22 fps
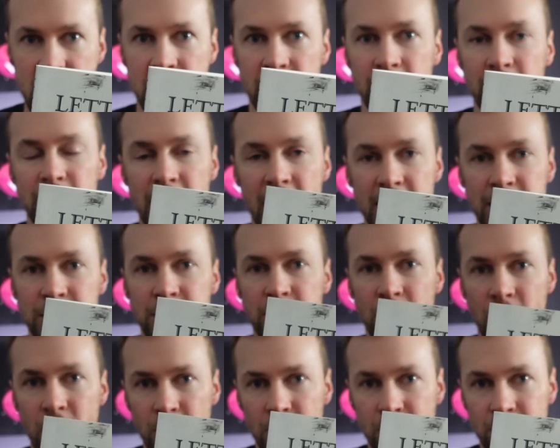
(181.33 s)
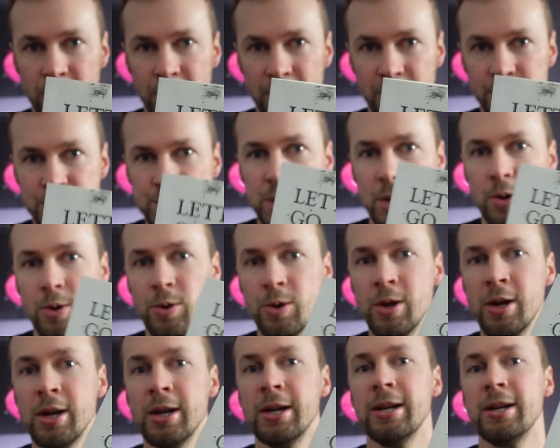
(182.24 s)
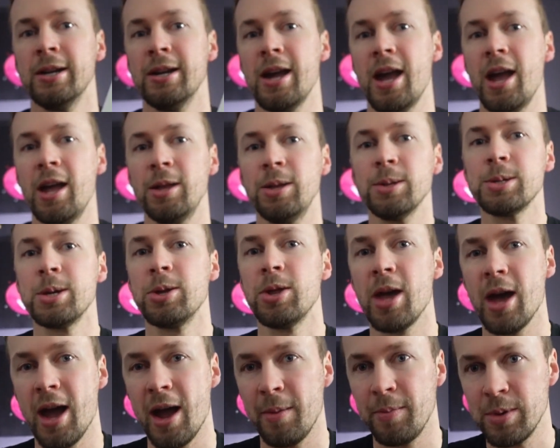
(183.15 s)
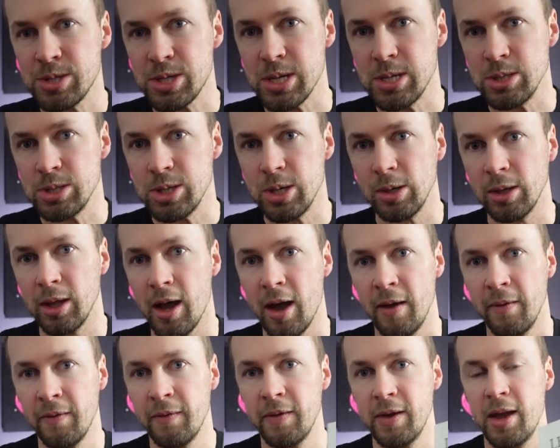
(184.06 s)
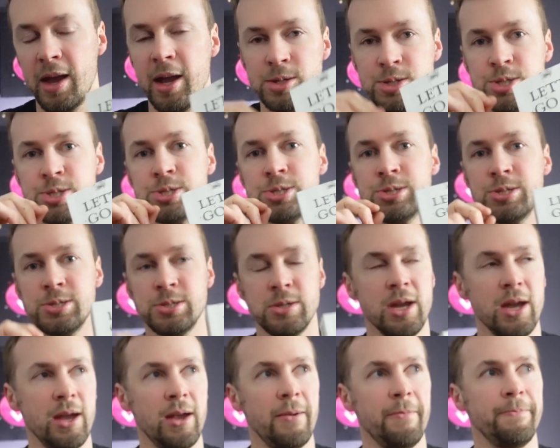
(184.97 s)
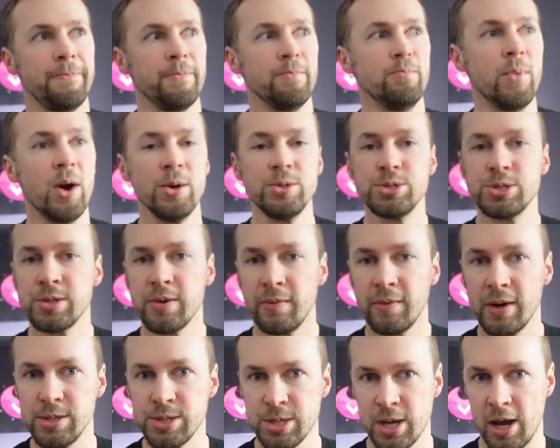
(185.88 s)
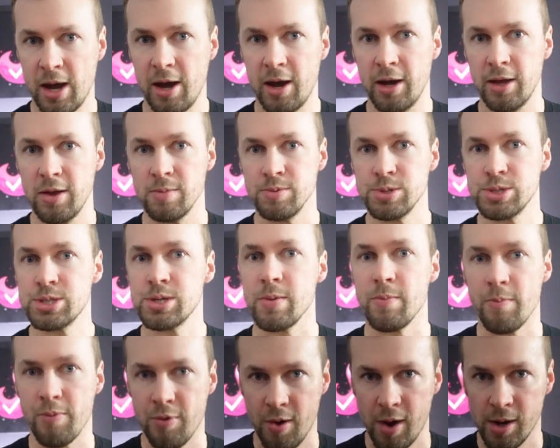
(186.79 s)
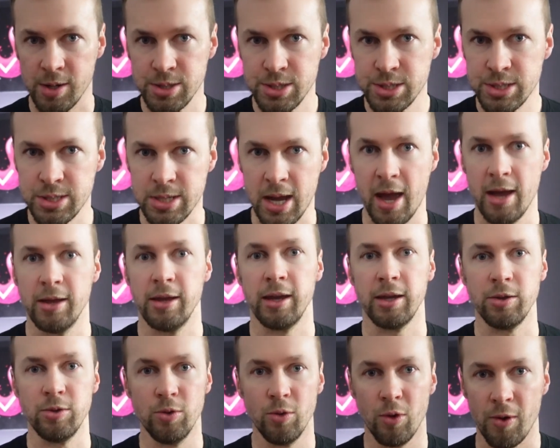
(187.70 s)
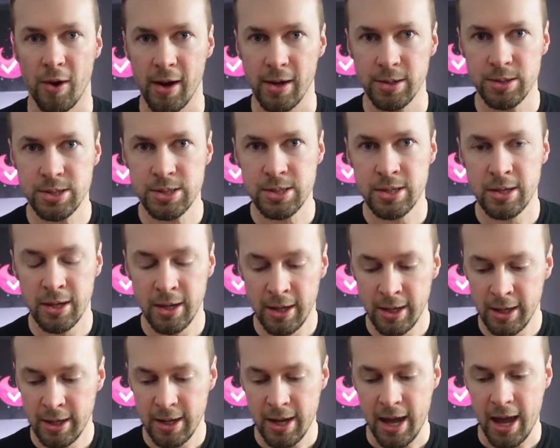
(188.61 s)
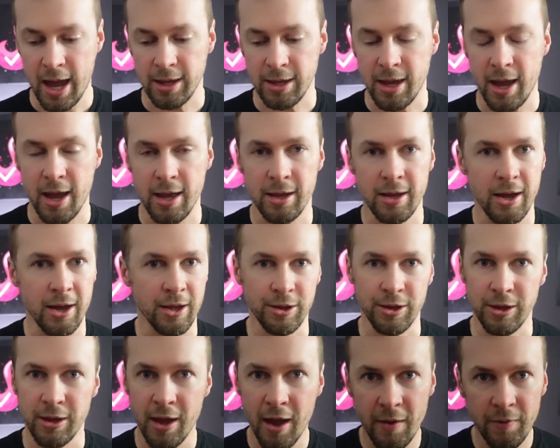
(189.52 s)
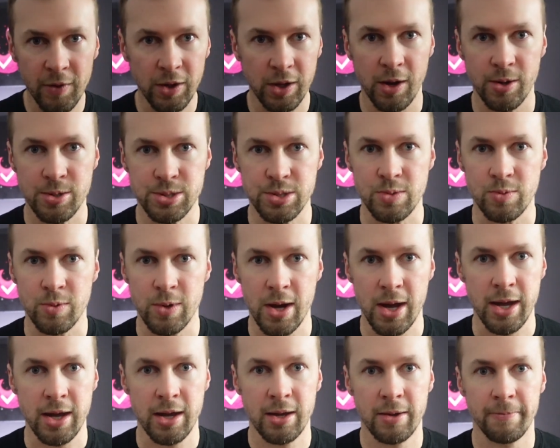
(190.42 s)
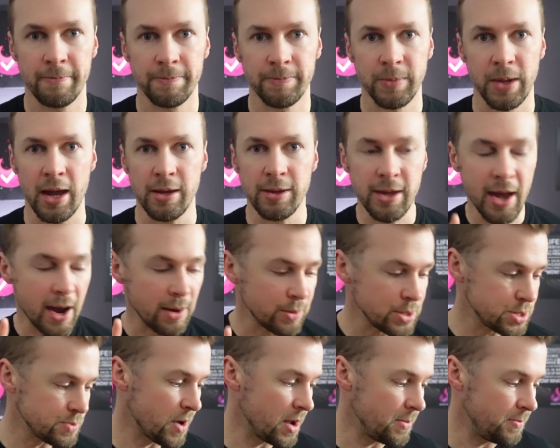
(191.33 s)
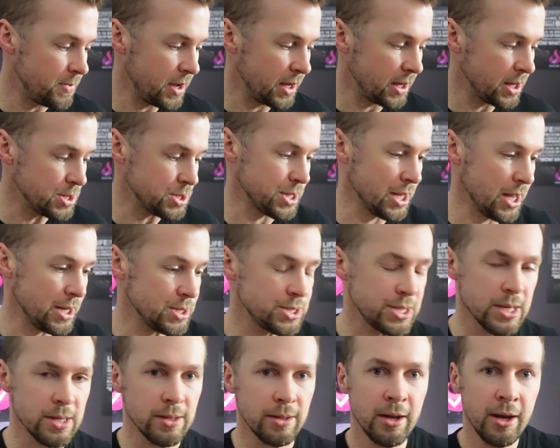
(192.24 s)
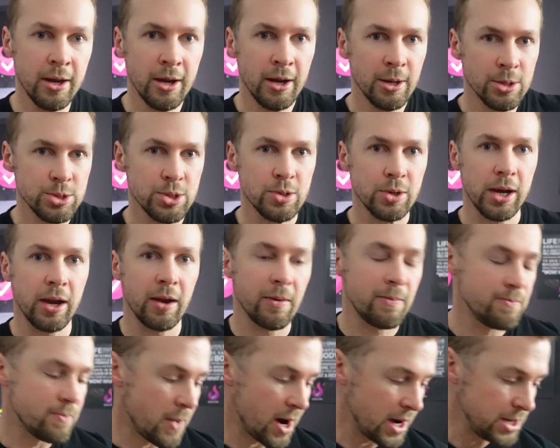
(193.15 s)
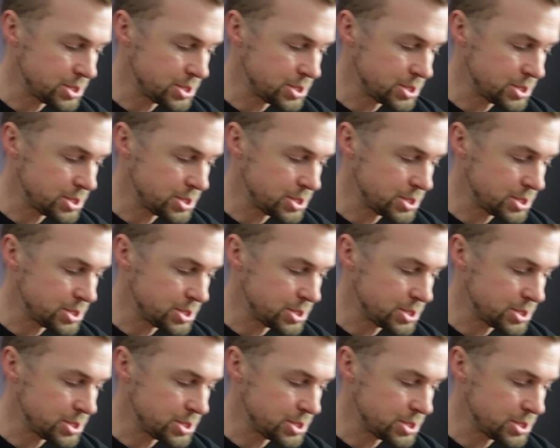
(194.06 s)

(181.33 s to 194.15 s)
and let go. So anything that happens into your life, most of us kind of suppress and ignore it, and then it never goes away. And that was my biggest lesson, talking of my